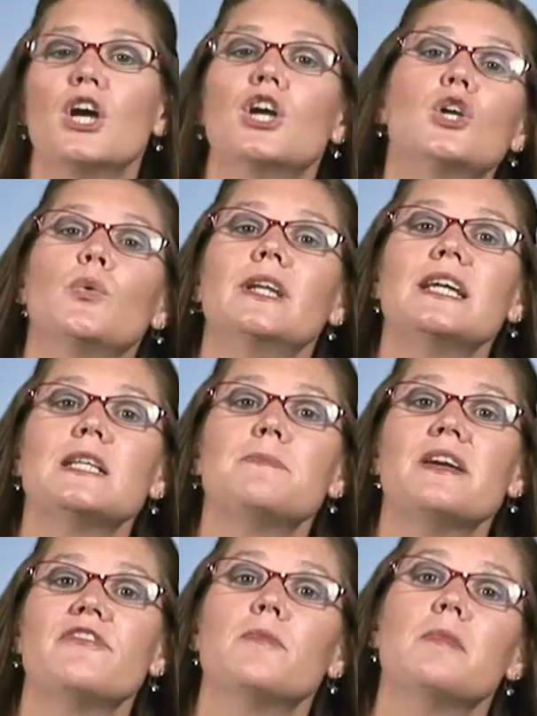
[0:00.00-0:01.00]
You will need to
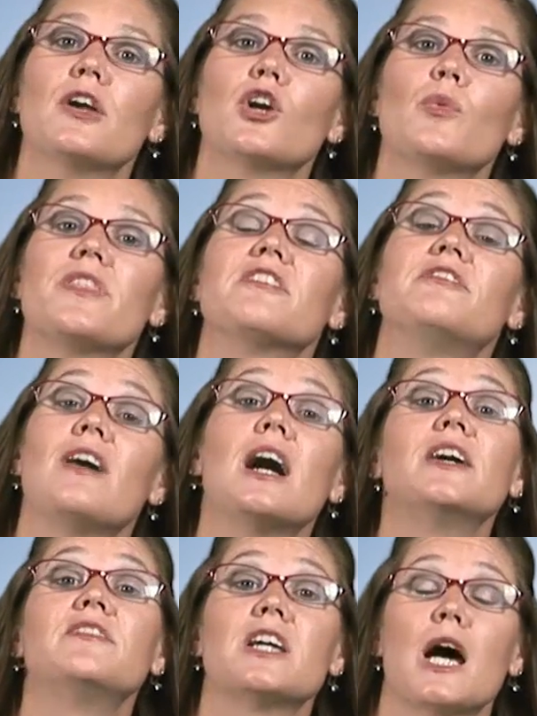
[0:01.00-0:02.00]
be familiar with the
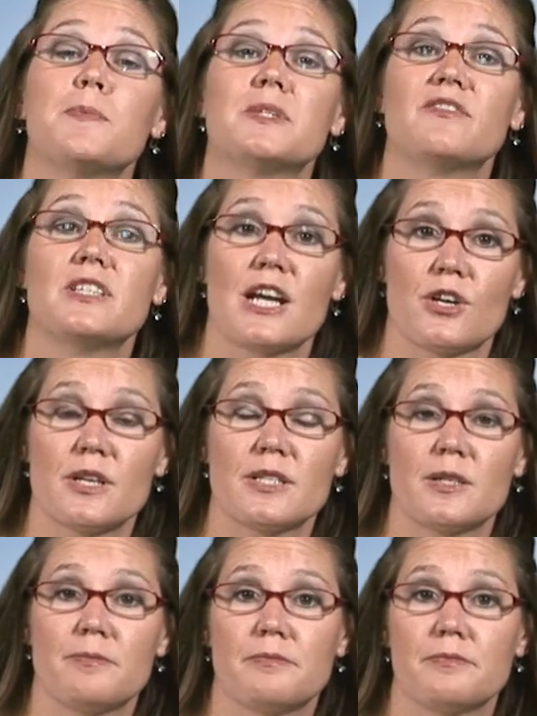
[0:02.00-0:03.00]
5 types of
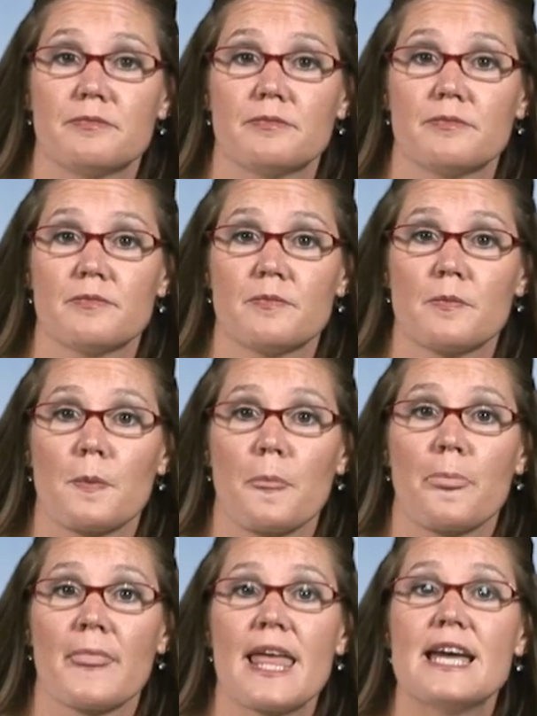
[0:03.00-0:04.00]
terrorism.
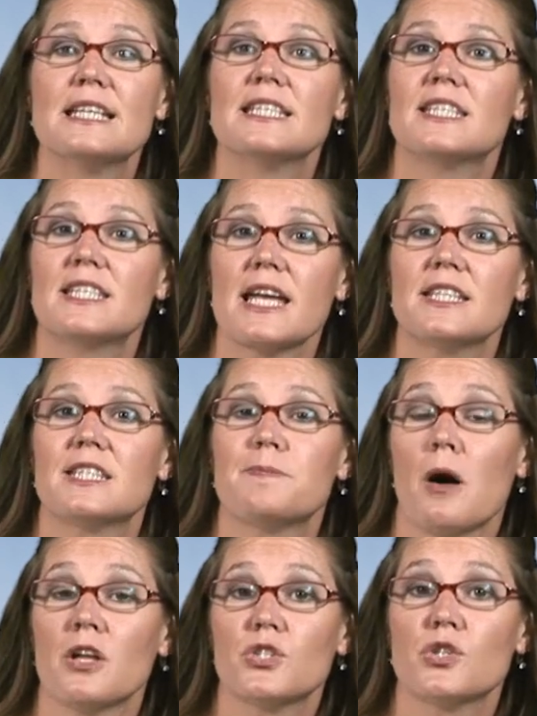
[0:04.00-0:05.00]

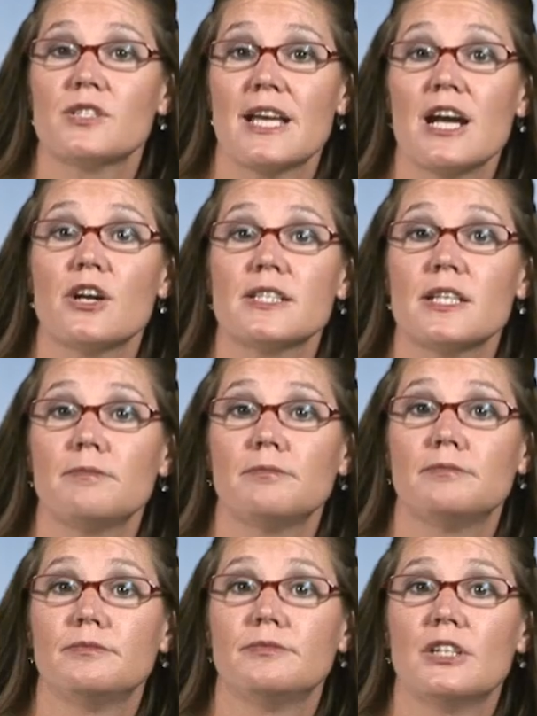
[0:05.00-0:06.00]
State-sponsored terrorism,
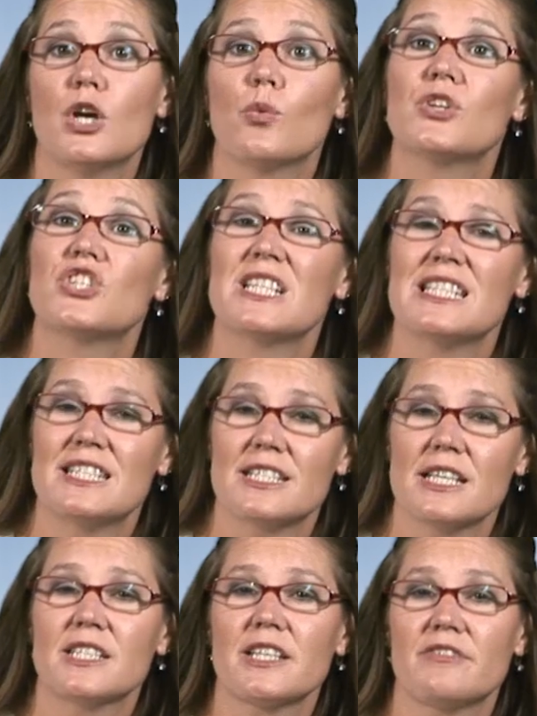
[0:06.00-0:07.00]
which
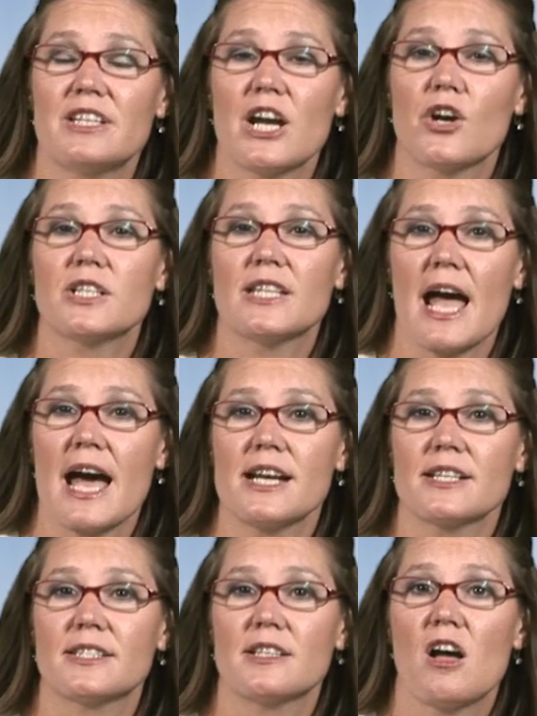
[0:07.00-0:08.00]
consists of terrorist
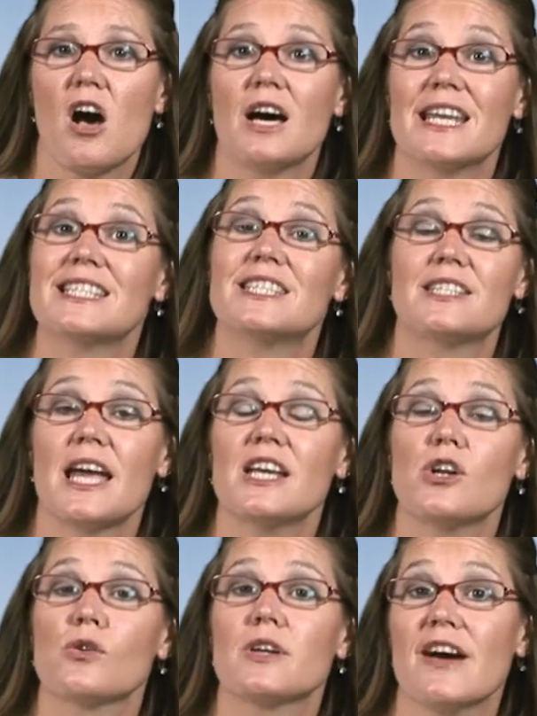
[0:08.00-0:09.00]
acts on a state
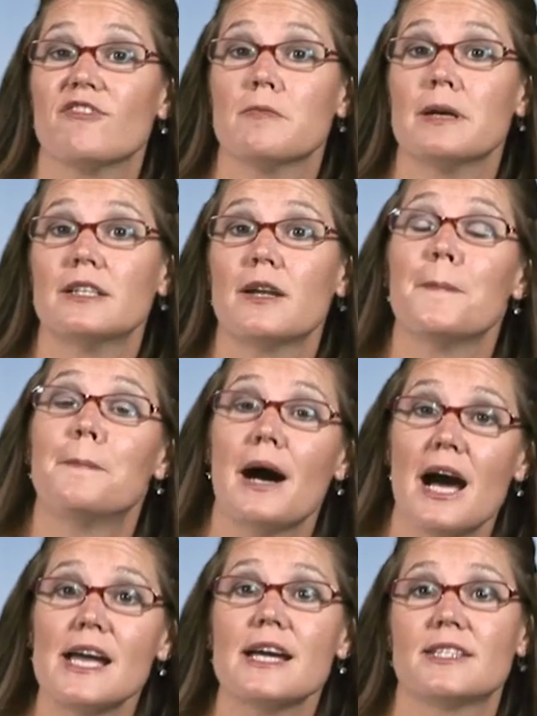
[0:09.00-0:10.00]
or government
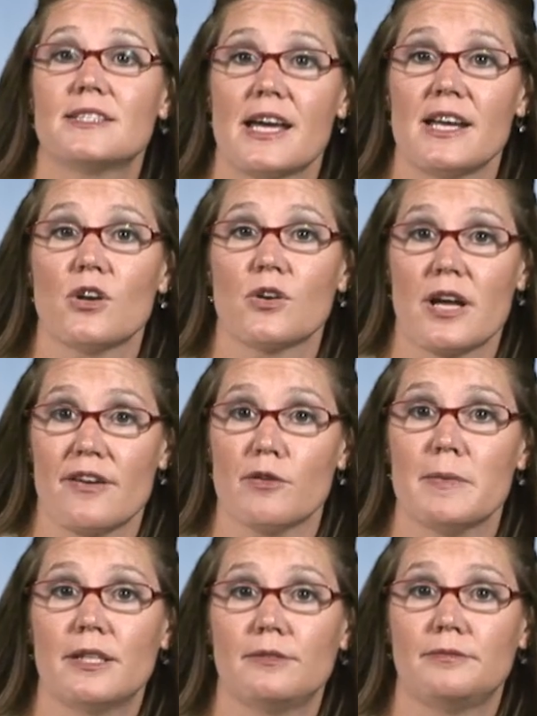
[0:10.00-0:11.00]
by a state or
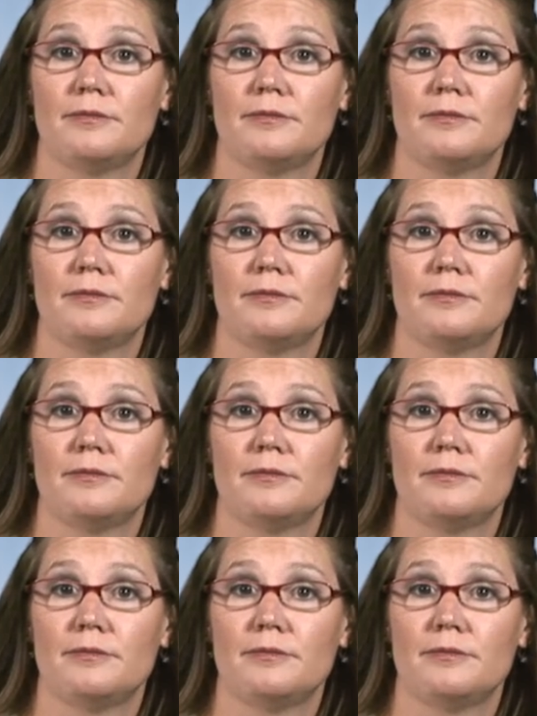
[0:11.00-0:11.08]
government.